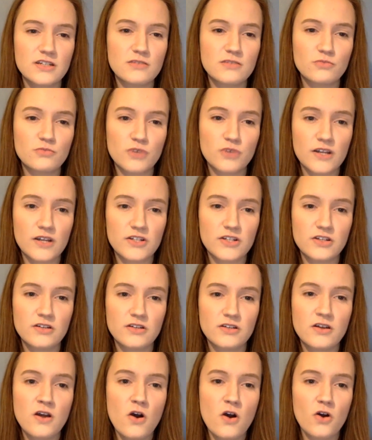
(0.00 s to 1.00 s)
impression
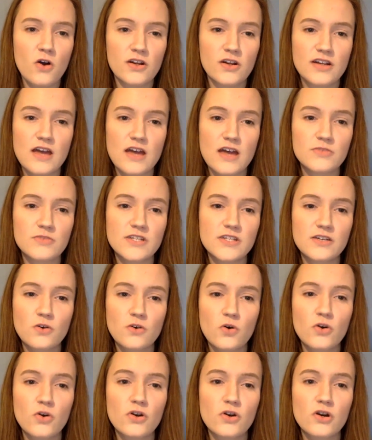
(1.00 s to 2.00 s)
on an empty
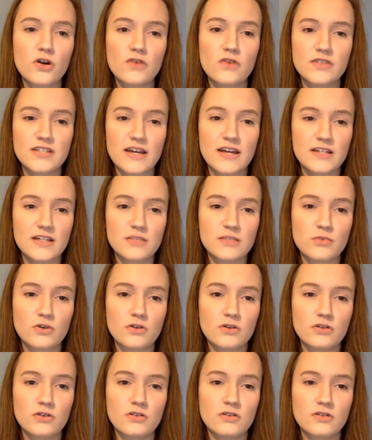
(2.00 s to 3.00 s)
corner of a textbook.
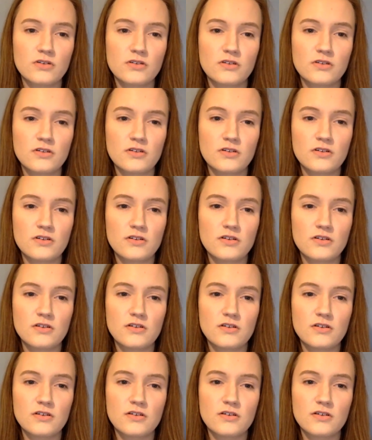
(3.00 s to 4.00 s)

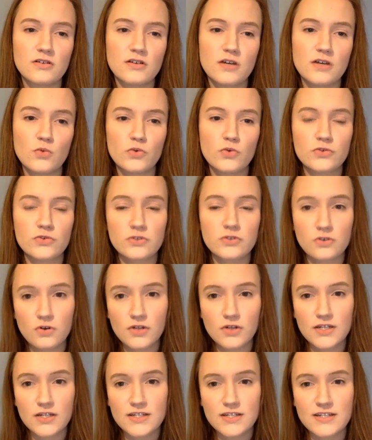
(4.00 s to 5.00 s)
It will
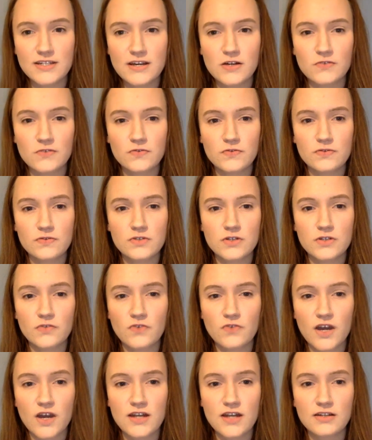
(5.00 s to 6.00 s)
scroll itself
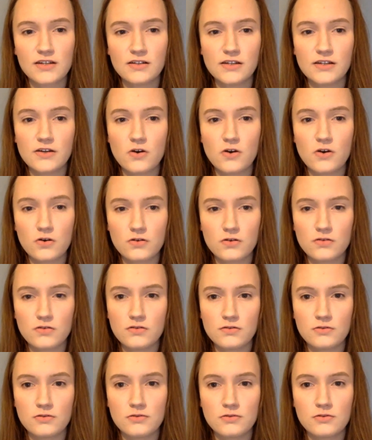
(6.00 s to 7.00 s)
defiantly on.
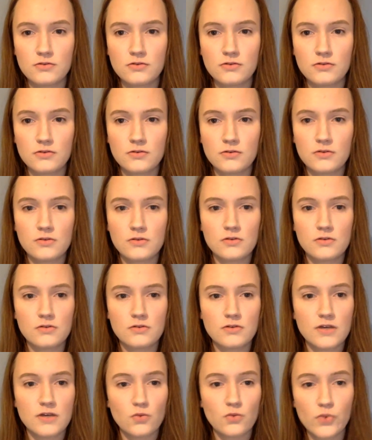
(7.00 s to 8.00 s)

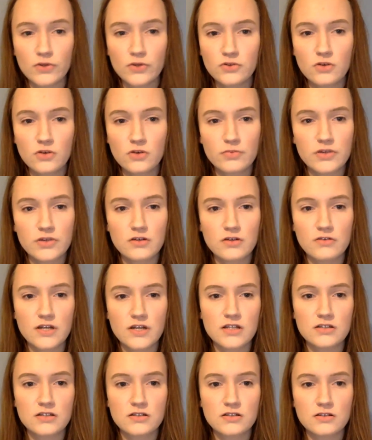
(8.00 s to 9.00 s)
It will not be
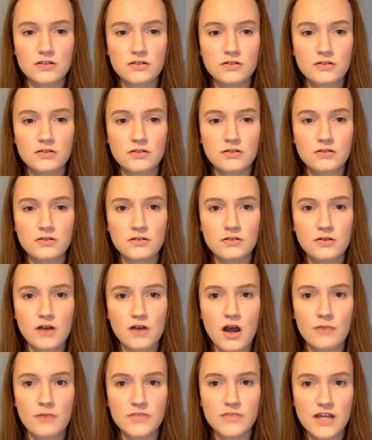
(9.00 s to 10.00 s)
erased,
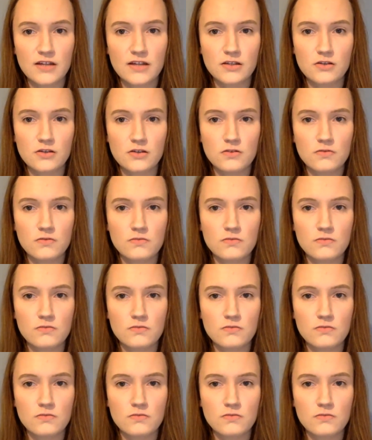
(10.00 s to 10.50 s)
I'm telling you.